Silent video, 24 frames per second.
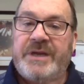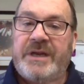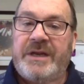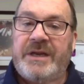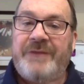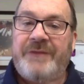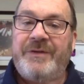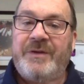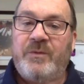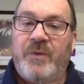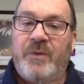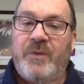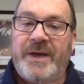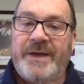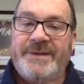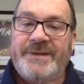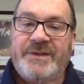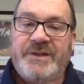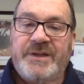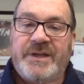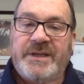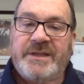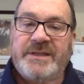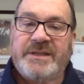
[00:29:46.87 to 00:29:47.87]
a living
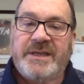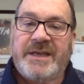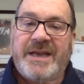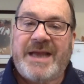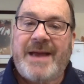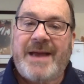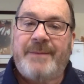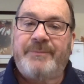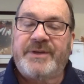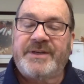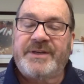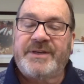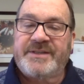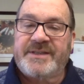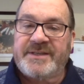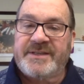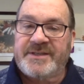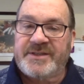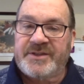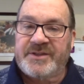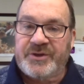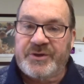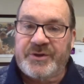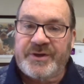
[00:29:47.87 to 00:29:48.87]
wage in Indianapolis
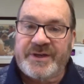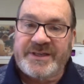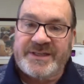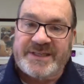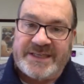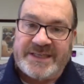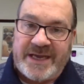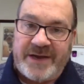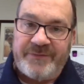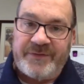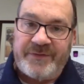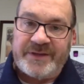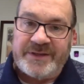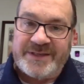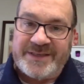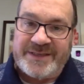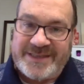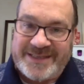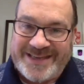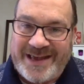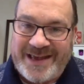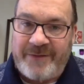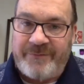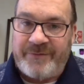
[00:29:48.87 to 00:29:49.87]
is
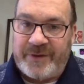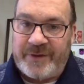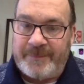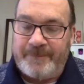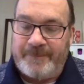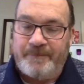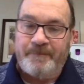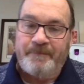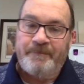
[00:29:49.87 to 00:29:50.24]
$37.7.